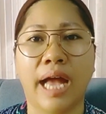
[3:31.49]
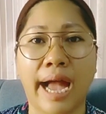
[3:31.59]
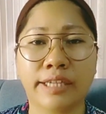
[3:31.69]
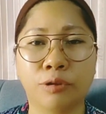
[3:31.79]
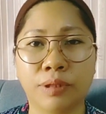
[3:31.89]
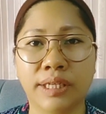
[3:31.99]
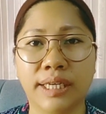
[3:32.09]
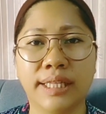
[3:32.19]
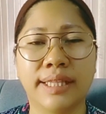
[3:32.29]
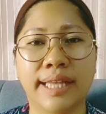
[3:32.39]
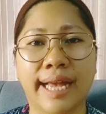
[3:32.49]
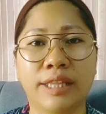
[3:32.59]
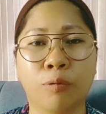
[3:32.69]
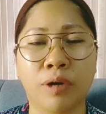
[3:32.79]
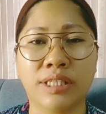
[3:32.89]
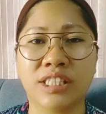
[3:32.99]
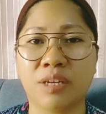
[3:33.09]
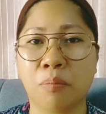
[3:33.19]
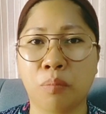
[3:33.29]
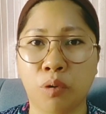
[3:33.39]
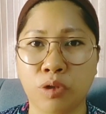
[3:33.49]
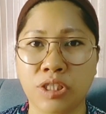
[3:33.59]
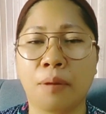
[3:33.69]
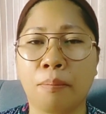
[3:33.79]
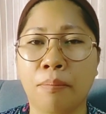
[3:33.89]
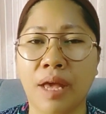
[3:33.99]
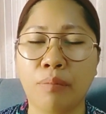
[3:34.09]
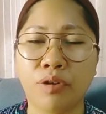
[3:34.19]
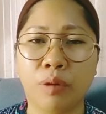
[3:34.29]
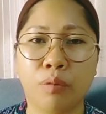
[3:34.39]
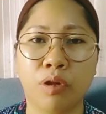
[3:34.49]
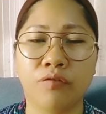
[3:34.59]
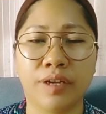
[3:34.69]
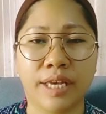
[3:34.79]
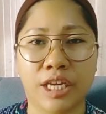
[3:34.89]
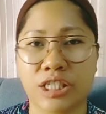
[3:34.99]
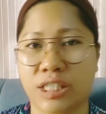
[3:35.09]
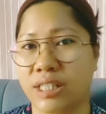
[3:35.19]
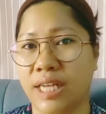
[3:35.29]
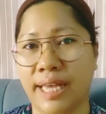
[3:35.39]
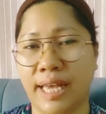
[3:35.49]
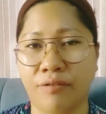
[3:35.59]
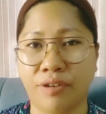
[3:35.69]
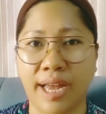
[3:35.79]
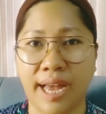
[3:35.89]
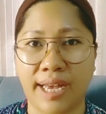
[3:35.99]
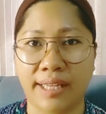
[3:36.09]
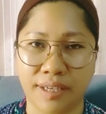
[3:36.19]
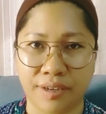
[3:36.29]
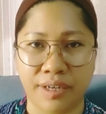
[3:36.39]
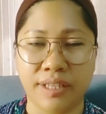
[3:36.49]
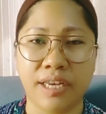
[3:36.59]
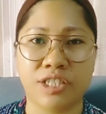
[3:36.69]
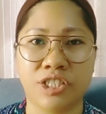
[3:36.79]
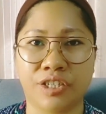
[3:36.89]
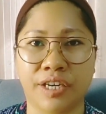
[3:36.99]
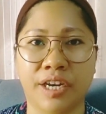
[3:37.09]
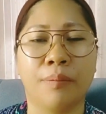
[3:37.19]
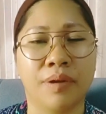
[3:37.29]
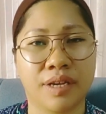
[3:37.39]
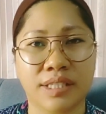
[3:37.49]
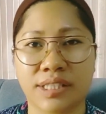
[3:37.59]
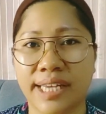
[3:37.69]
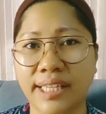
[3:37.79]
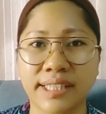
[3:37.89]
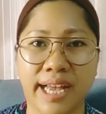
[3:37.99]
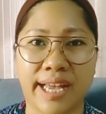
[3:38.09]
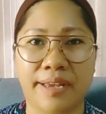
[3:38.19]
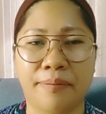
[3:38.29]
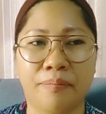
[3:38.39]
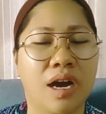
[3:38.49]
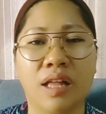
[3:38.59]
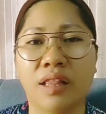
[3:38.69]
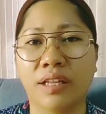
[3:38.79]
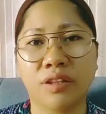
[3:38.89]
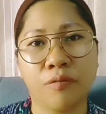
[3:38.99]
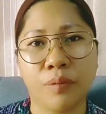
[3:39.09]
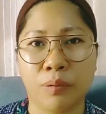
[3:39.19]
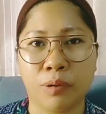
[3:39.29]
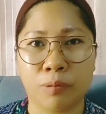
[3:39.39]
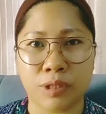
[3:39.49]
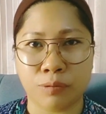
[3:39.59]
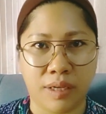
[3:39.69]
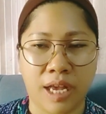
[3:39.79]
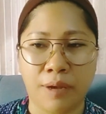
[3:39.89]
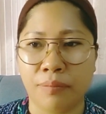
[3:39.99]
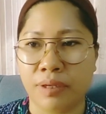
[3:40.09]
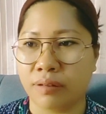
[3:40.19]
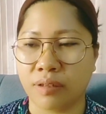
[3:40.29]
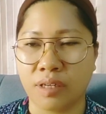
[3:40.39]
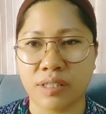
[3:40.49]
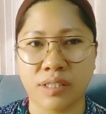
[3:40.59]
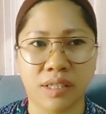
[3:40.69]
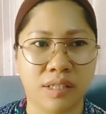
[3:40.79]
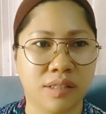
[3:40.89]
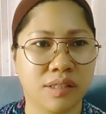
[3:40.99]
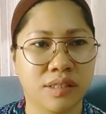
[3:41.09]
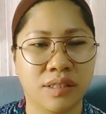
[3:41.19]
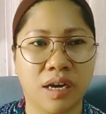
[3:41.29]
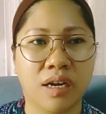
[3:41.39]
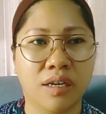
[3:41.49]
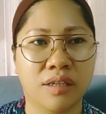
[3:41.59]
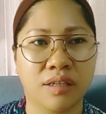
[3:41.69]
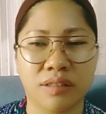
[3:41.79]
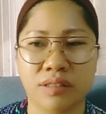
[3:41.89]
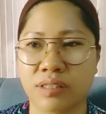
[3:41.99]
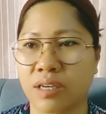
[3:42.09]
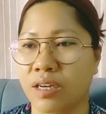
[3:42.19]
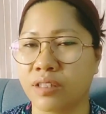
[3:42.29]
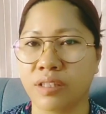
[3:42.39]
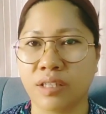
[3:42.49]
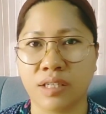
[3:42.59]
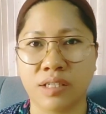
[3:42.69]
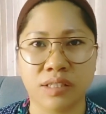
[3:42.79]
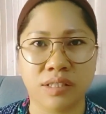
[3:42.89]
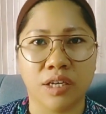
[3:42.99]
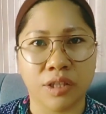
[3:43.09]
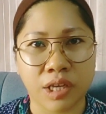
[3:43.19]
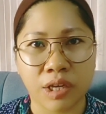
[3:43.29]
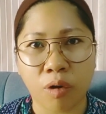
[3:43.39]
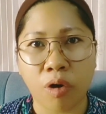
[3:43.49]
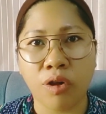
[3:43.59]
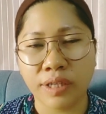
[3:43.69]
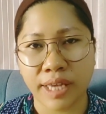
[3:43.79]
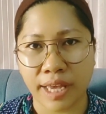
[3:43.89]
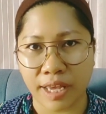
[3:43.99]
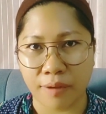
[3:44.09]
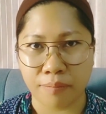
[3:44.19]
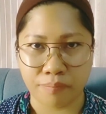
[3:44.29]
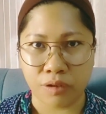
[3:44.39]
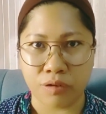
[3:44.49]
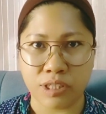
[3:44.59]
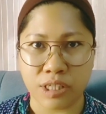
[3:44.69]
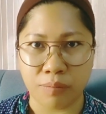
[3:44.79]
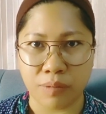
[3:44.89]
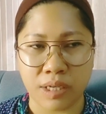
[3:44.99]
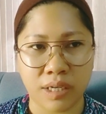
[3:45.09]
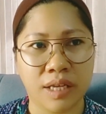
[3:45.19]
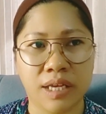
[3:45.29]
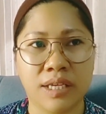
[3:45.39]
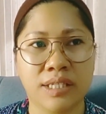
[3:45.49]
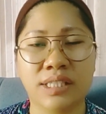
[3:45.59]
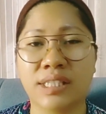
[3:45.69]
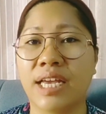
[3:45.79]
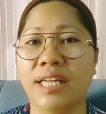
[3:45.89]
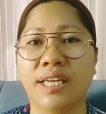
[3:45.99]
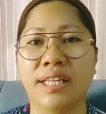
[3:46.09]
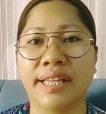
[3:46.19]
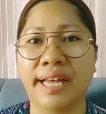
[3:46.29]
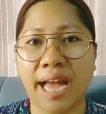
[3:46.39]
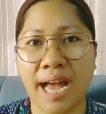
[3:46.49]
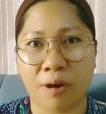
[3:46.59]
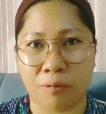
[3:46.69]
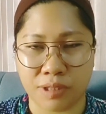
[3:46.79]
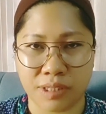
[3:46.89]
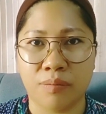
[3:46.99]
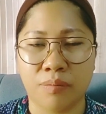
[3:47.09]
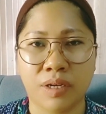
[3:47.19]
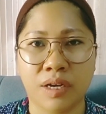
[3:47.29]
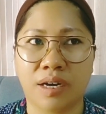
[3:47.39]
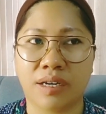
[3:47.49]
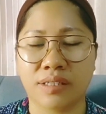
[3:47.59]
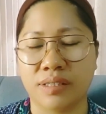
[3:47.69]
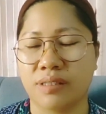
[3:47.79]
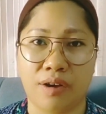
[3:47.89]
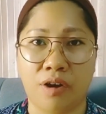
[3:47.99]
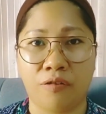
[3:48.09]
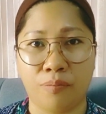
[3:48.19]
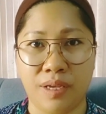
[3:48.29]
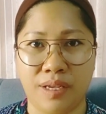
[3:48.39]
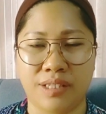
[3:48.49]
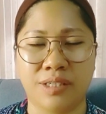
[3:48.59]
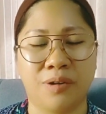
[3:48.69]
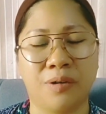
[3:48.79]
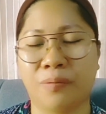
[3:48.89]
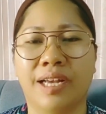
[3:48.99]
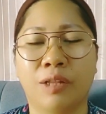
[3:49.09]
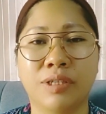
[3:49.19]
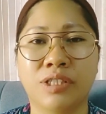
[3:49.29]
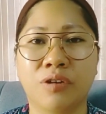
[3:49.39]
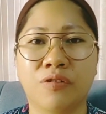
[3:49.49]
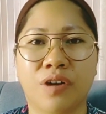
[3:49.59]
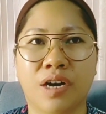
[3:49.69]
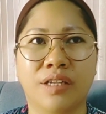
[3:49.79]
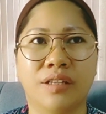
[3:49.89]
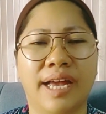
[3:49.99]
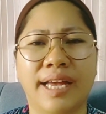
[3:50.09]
Actually, that was the most memorable vacation I ever had here in Nigeria because that time, a lot of people was with, I mean, cousins, uncles, aunties, they all came to see me. They stayed in that house because of me. So, it was so fun.